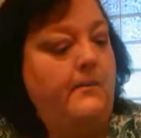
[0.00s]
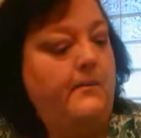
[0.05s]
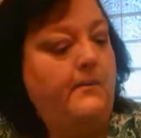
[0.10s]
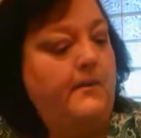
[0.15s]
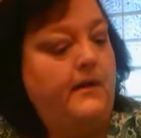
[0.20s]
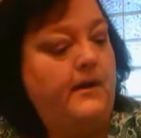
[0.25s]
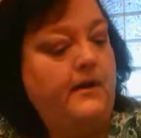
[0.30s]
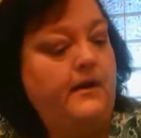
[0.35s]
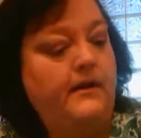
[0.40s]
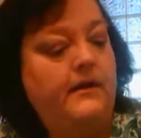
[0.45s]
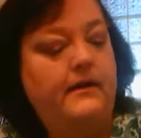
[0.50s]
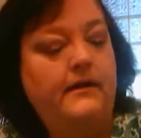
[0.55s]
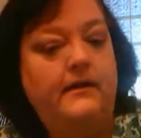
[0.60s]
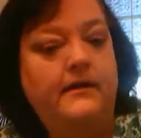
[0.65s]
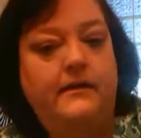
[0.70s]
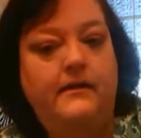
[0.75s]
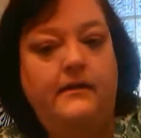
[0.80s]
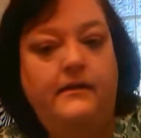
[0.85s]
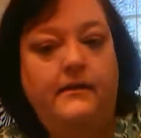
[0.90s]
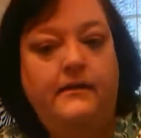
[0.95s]
Bamba,
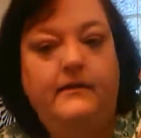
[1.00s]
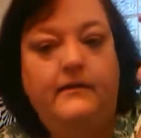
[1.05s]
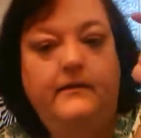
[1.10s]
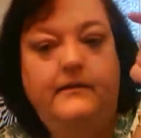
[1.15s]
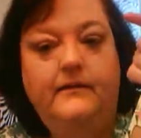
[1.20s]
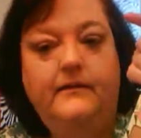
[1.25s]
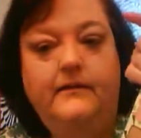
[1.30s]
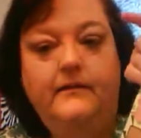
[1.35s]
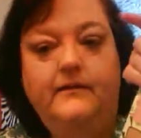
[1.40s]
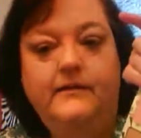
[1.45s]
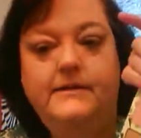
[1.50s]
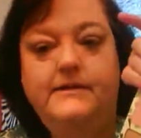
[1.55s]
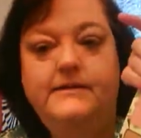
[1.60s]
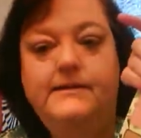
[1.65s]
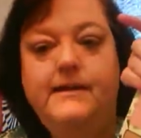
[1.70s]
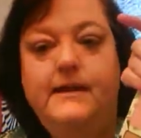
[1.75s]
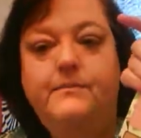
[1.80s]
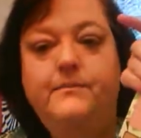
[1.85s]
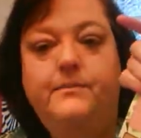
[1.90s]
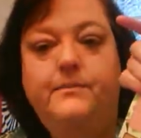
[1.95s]
which
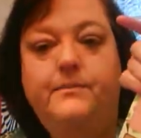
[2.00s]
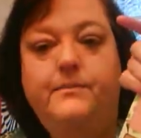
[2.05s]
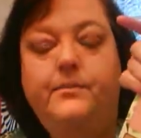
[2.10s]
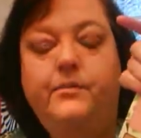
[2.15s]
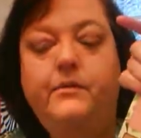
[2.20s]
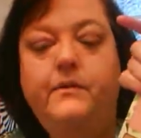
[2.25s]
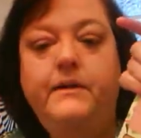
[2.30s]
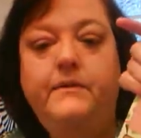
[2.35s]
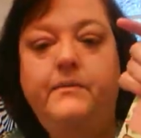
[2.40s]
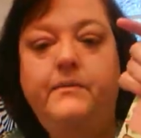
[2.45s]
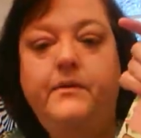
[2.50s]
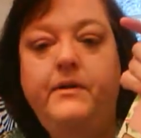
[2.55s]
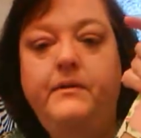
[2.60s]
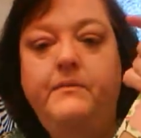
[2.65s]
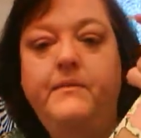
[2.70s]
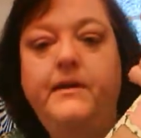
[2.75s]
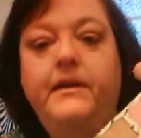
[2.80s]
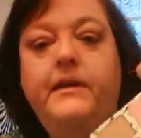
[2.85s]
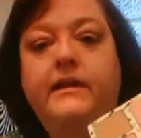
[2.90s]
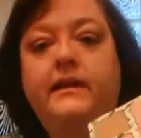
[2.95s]
is that
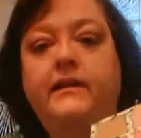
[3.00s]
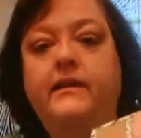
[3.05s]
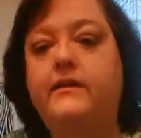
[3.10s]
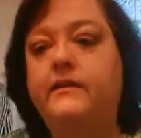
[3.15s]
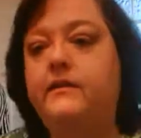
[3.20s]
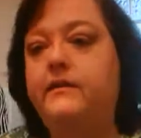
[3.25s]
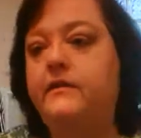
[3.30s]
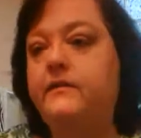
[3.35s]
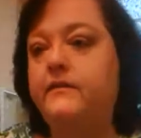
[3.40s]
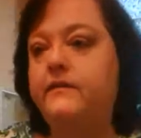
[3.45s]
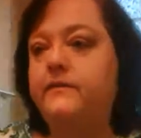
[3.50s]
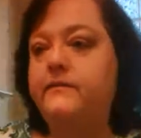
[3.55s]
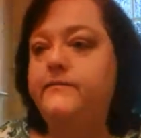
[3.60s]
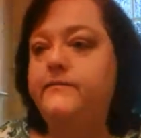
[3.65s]
pretty melon color.